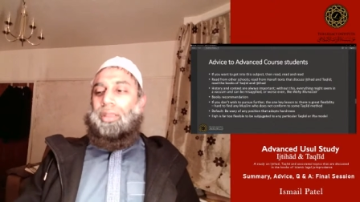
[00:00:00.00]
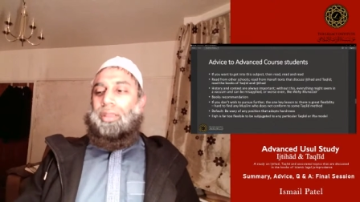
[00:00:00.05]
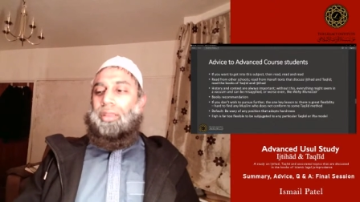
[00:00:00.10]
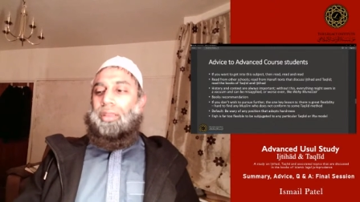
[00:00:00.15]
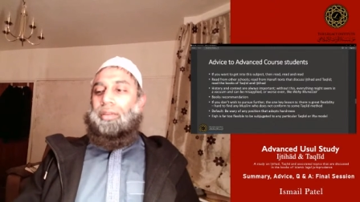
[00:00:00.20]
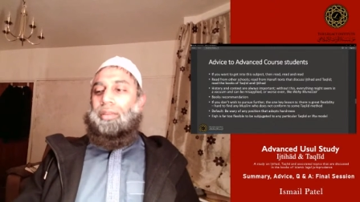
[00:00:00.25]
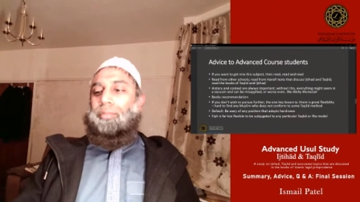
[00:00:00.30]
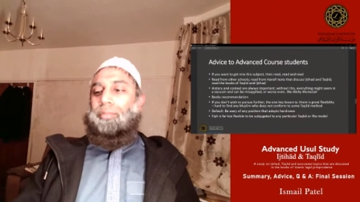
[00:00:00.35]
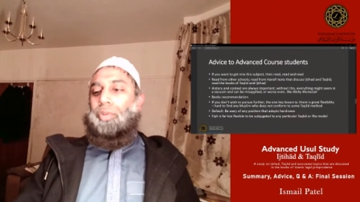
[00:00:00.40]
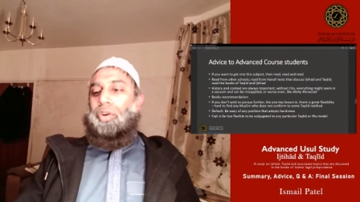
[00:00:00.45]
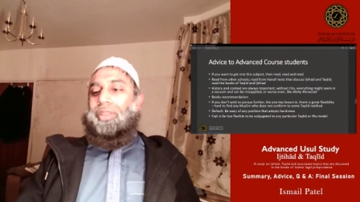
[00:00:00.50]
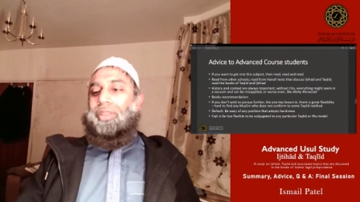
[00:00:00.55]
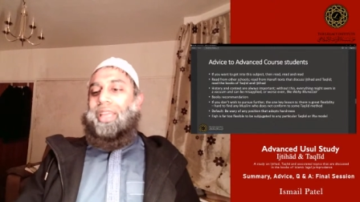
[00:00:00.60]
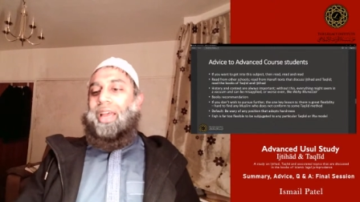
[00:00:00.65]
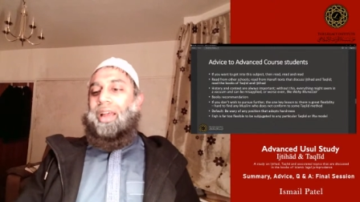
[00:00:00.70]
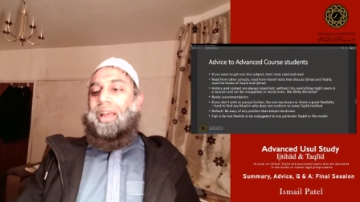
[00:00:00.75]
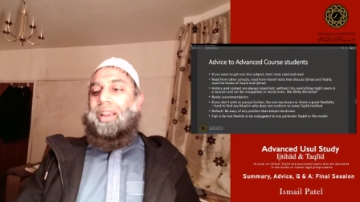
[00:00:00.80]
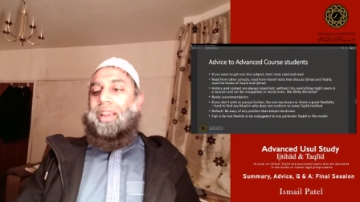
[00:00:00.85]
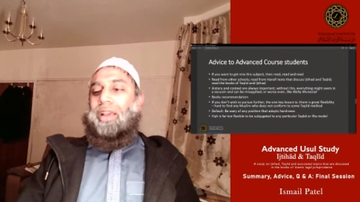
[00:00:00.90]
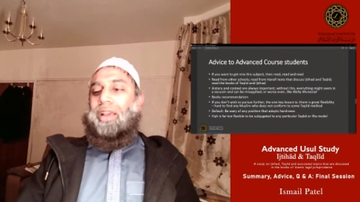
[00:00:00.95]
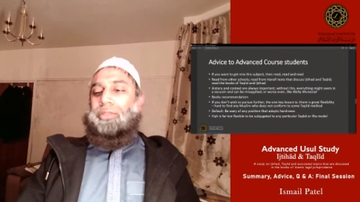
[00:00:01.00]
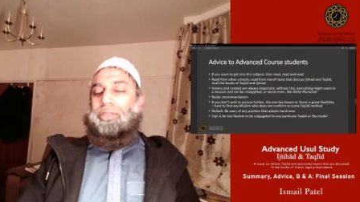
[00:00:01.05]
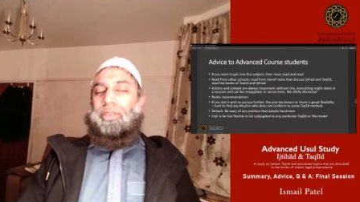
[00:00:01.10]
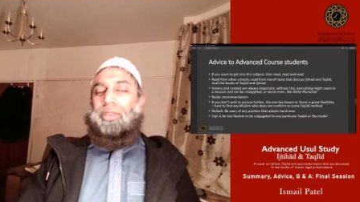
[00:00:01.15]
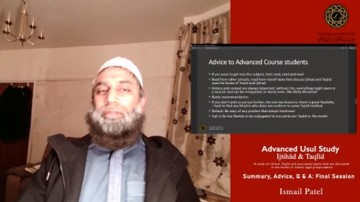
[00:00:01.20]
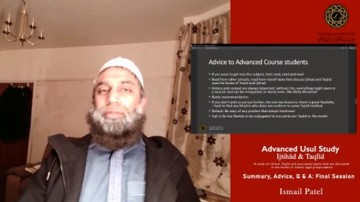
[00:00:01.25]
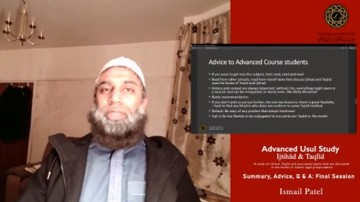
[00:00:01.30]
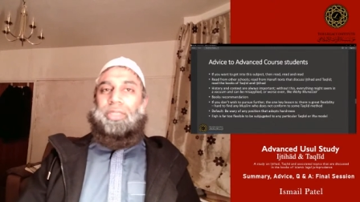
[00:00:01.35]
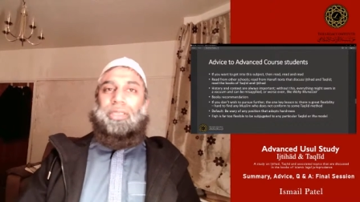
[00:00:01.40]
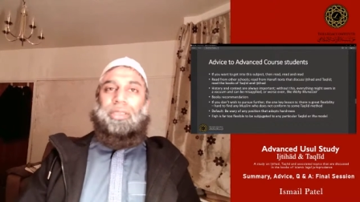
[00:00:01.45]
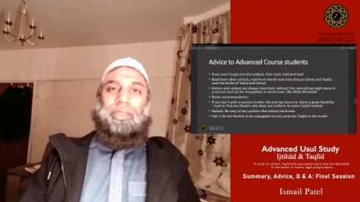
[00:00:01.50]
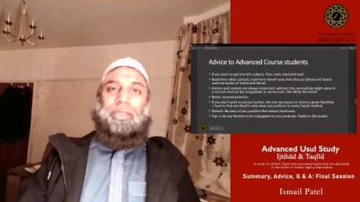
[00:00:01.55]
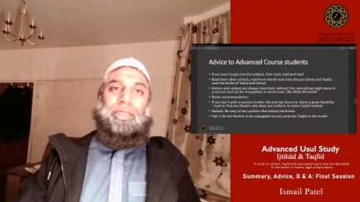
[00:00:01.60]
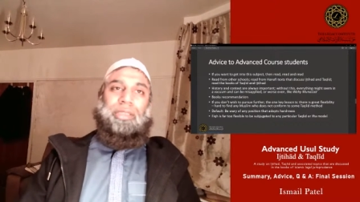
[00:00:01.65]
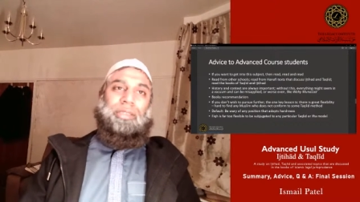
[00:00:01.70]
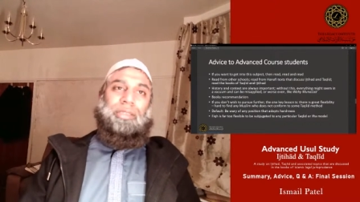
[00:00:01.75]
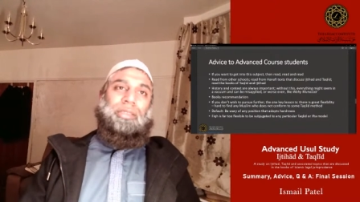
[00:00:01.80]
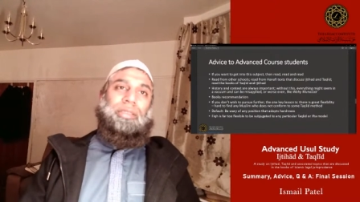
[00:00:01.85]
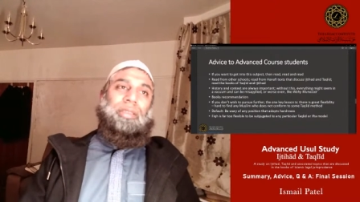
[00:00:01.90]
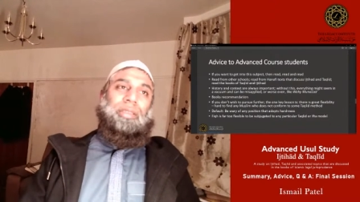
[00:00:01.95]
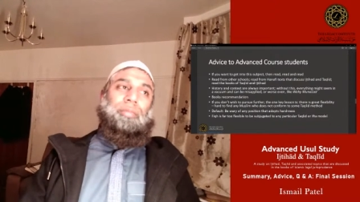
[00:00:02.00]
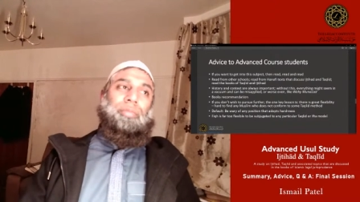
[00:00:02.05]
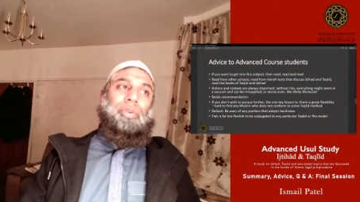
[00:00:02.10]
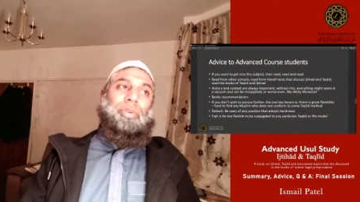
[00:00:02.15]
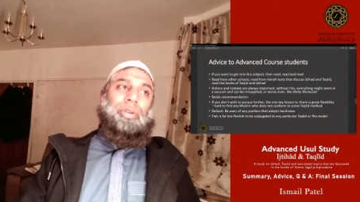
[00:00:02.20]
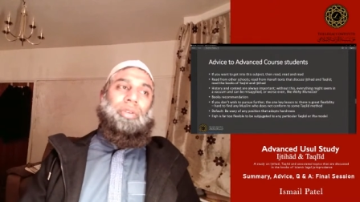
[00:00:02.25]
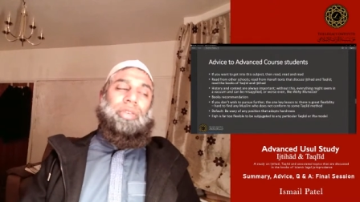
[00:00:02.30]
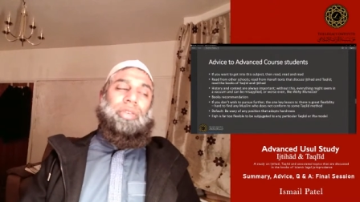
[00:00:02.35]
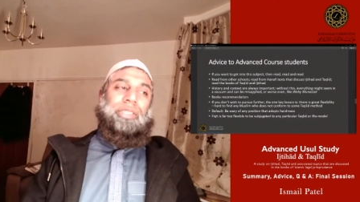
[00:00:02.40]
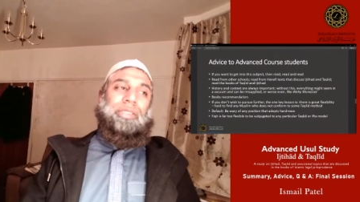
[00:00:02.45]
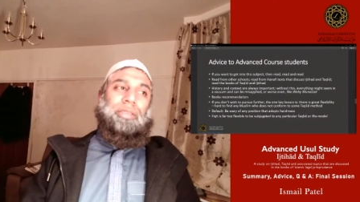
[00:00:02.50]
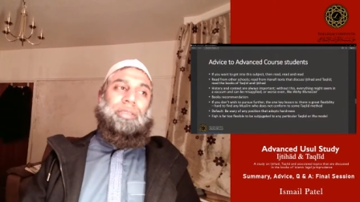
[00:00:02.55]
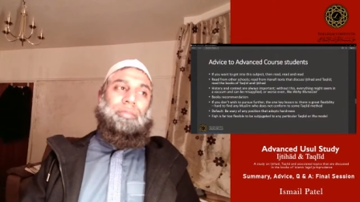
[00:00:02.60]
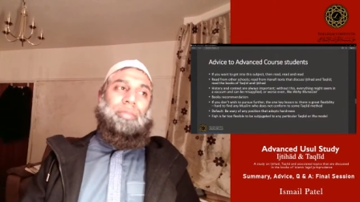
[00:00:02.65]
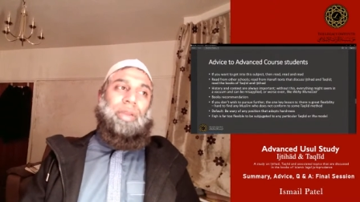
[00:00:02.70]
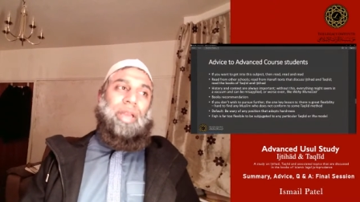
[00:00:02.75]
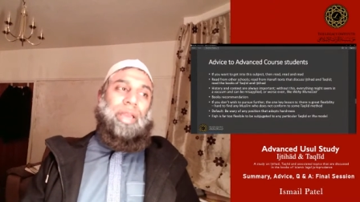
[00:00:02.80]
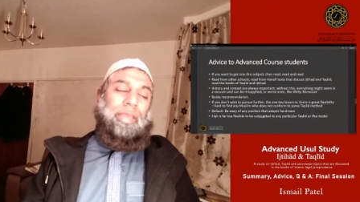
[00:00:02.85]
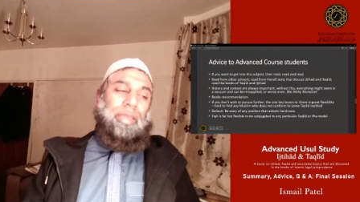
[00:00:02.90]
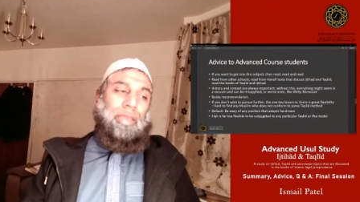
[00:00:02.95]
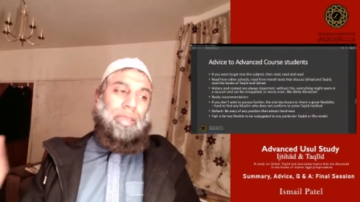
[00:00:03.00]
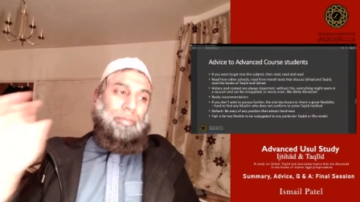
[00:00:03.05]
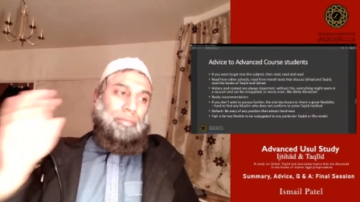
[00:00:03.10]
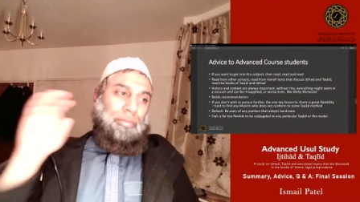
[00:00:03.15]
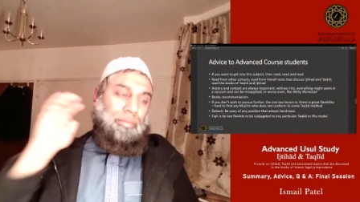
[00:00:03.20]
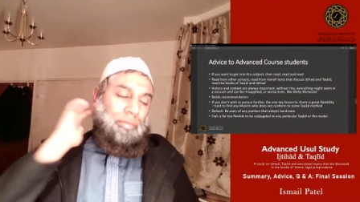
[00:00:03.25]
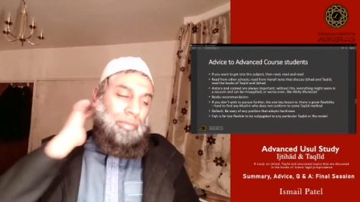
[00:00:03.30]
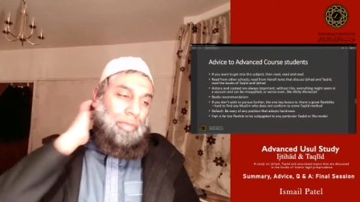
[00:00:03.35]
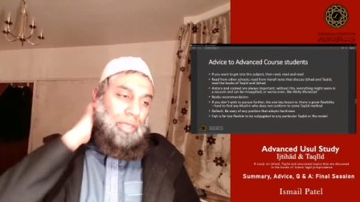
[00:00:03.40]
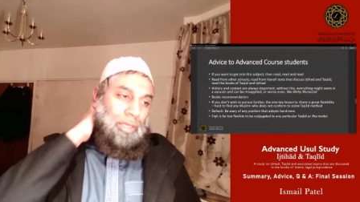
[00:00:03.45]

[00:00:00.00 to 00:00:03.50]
The book that allows talfiq is the book written by Ibn